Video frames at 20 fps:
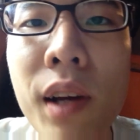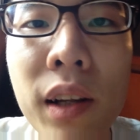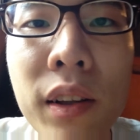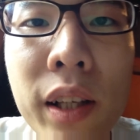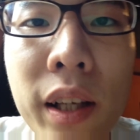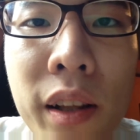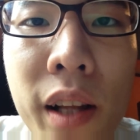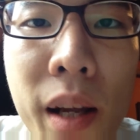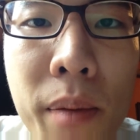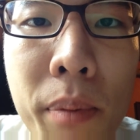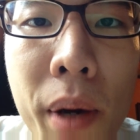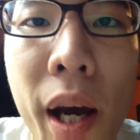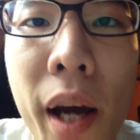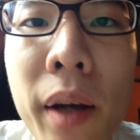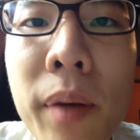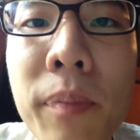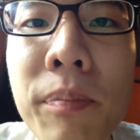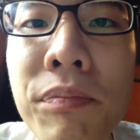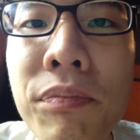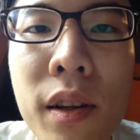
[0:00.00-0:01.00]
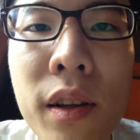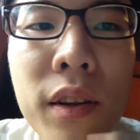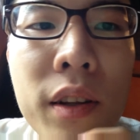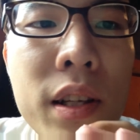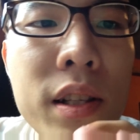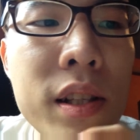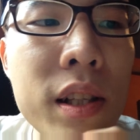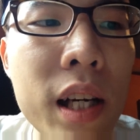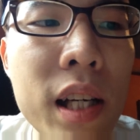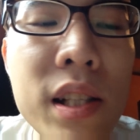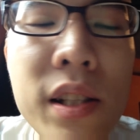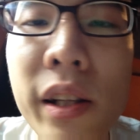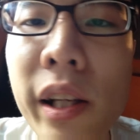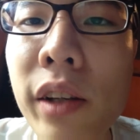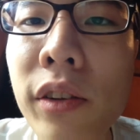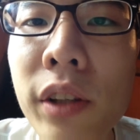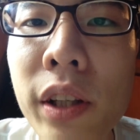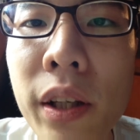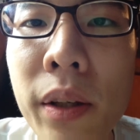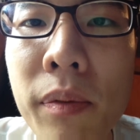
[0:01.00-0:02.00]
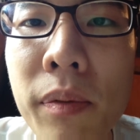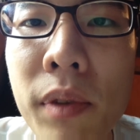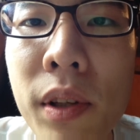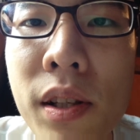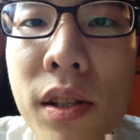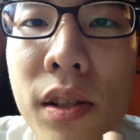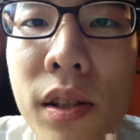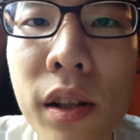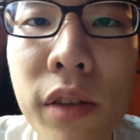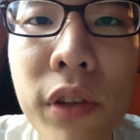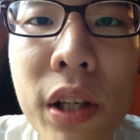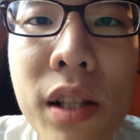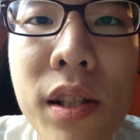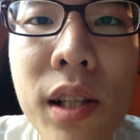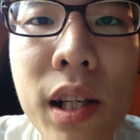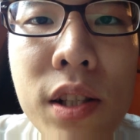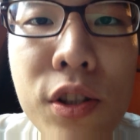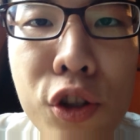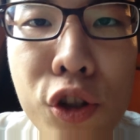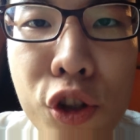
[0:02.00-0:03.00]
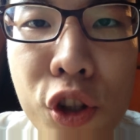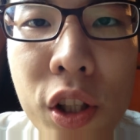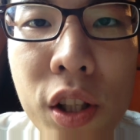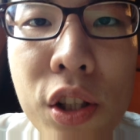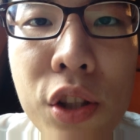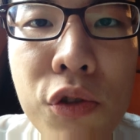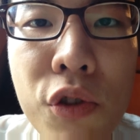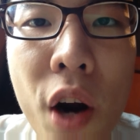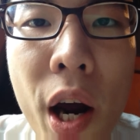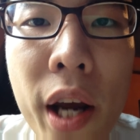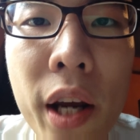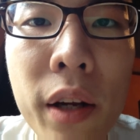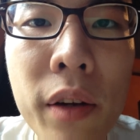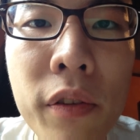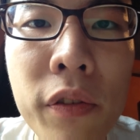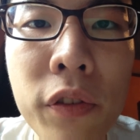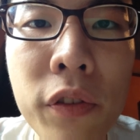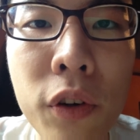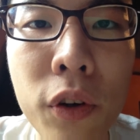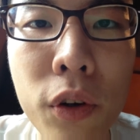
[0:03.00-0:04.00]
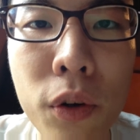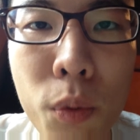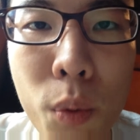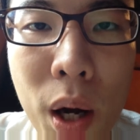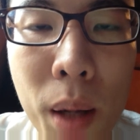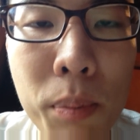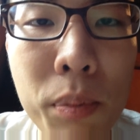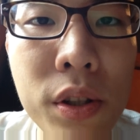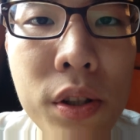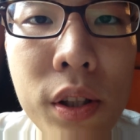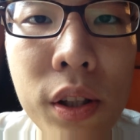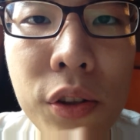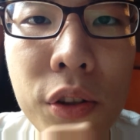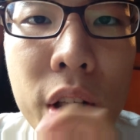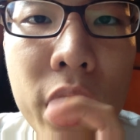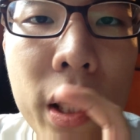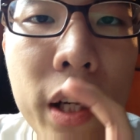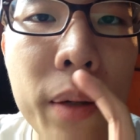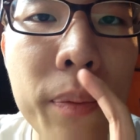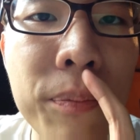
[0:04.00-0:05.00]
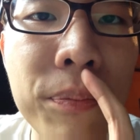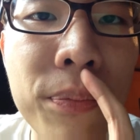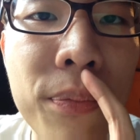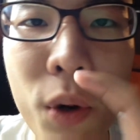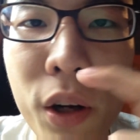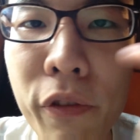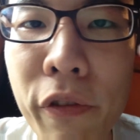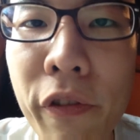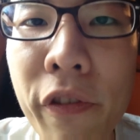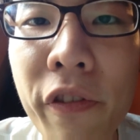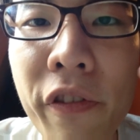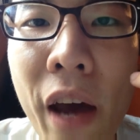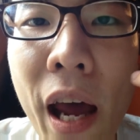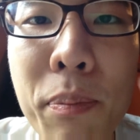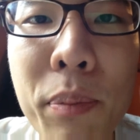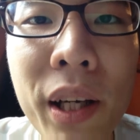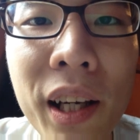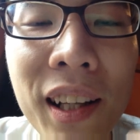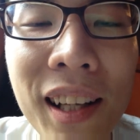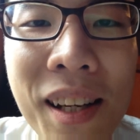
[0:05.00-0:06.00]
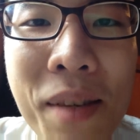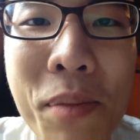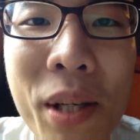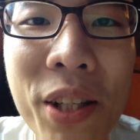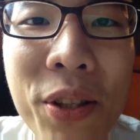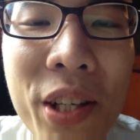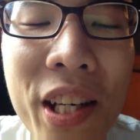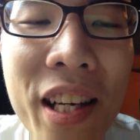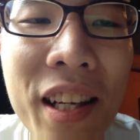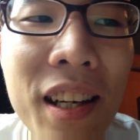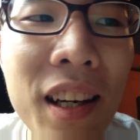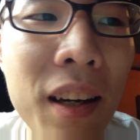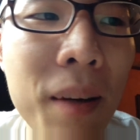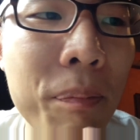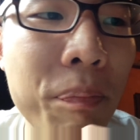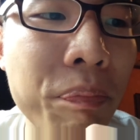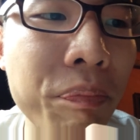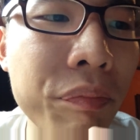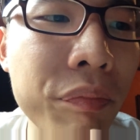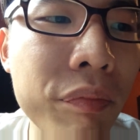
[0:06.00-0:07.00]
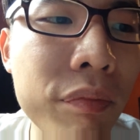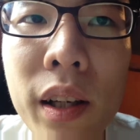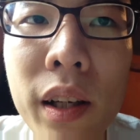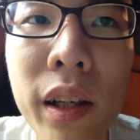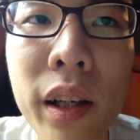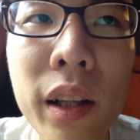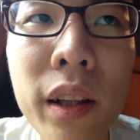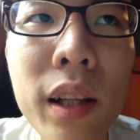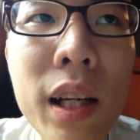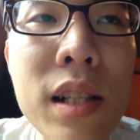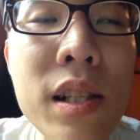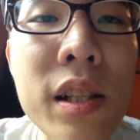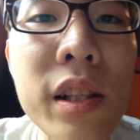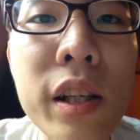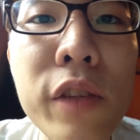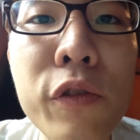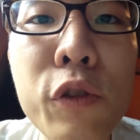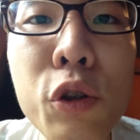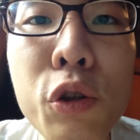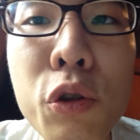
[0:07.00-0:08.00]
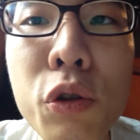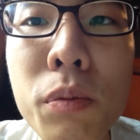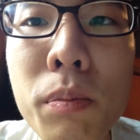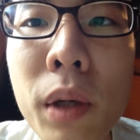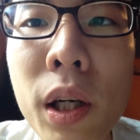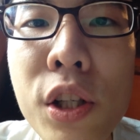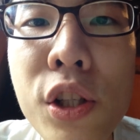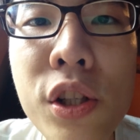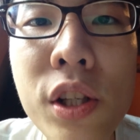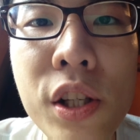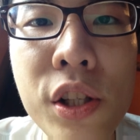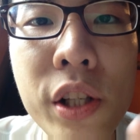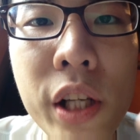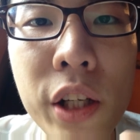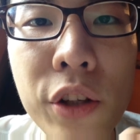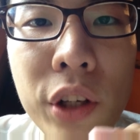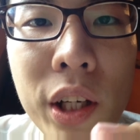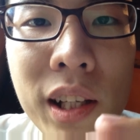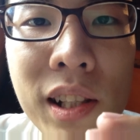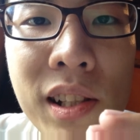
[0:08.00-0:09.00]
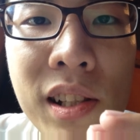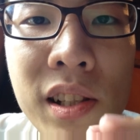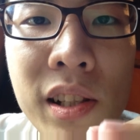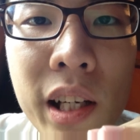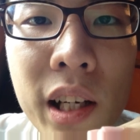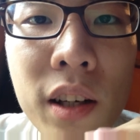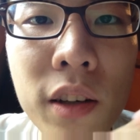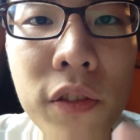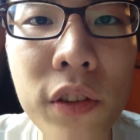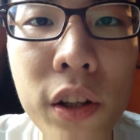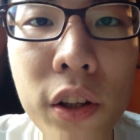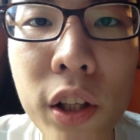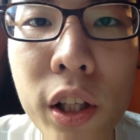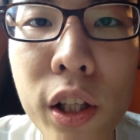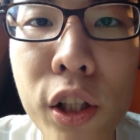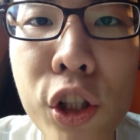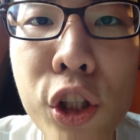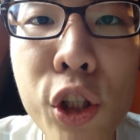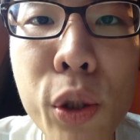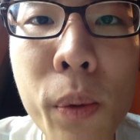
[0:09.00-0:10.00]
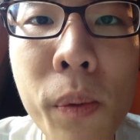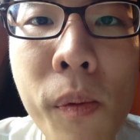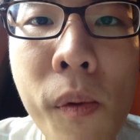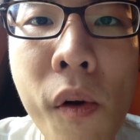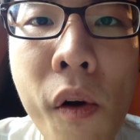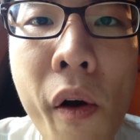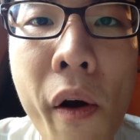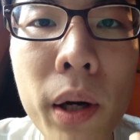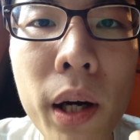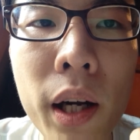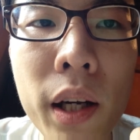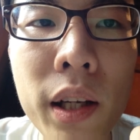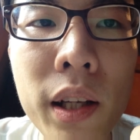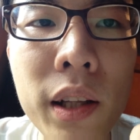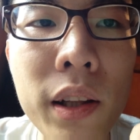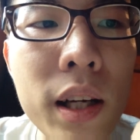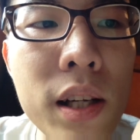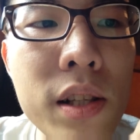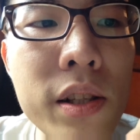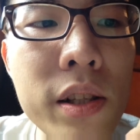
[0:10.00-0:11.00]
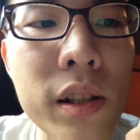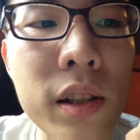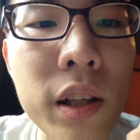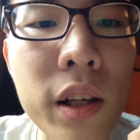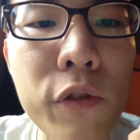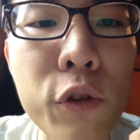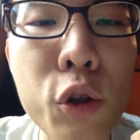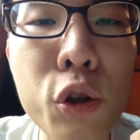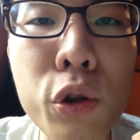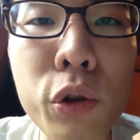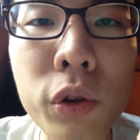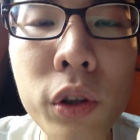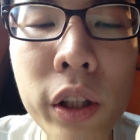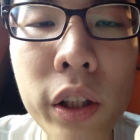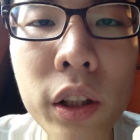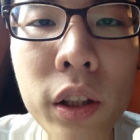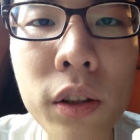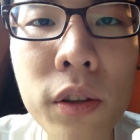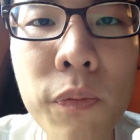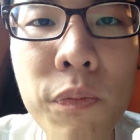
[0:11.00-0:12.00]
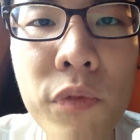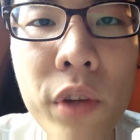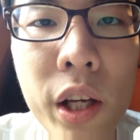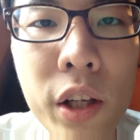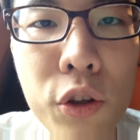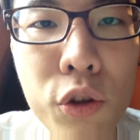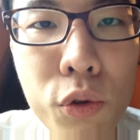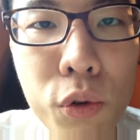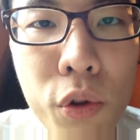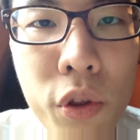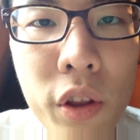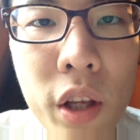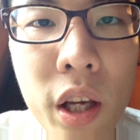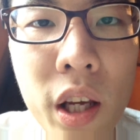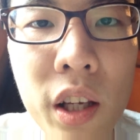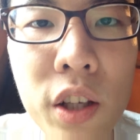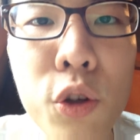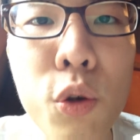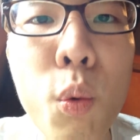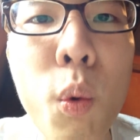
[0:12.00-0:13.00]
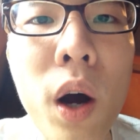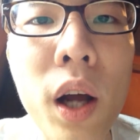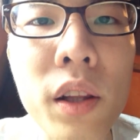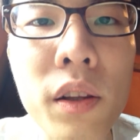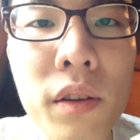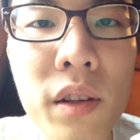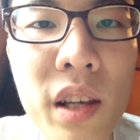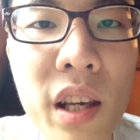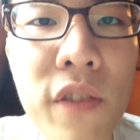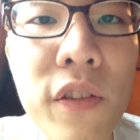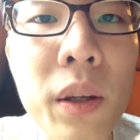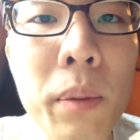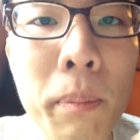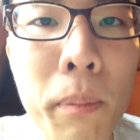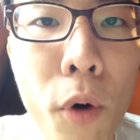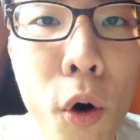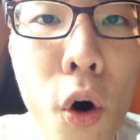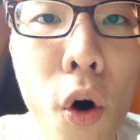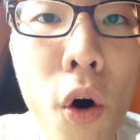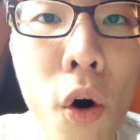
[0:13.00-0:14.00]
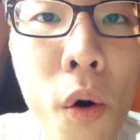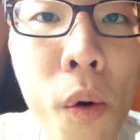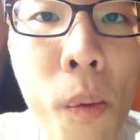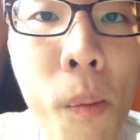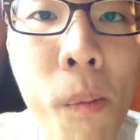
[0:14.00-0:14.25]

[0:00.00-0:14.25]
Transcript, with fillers: I take that back. These guys nailed it. The serving size is just right for one person to eat, one fat pig like me to eat. Um, it doesn't give you too much such that you get sick of the dish, but it doesn't give you too little that you think you want even more.